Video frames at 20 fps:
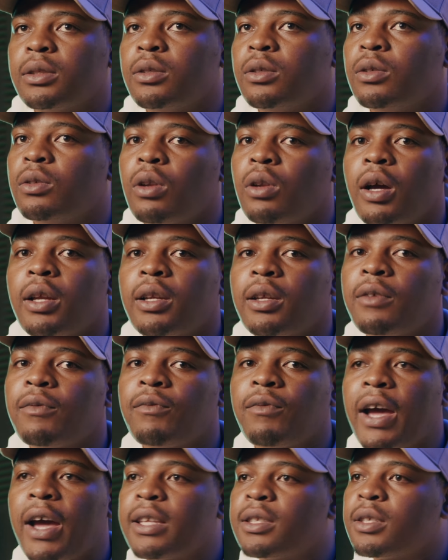You're not
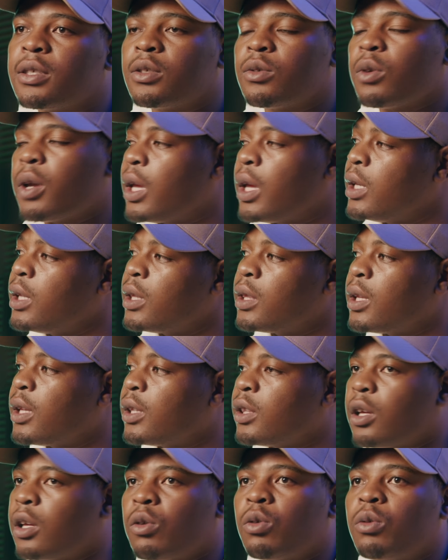invited to
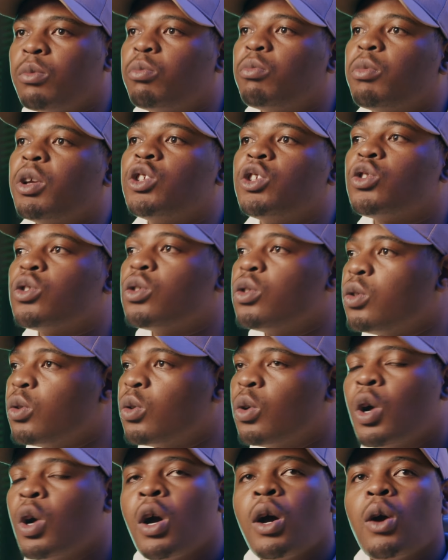anything. They don't mention you
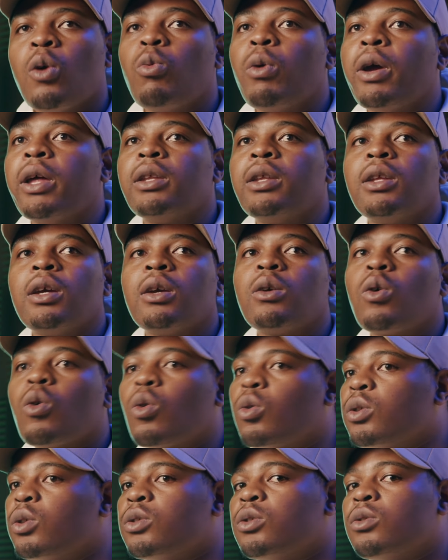when they
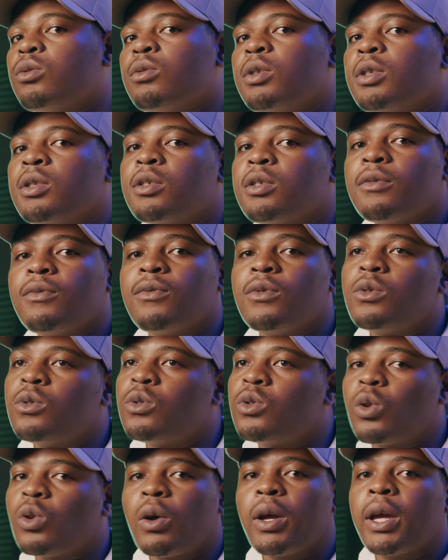go into
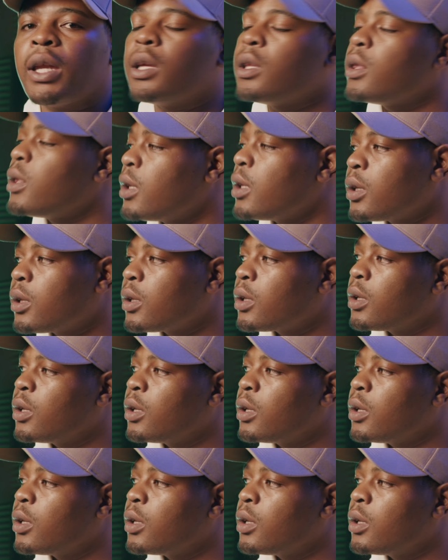interviews or anything.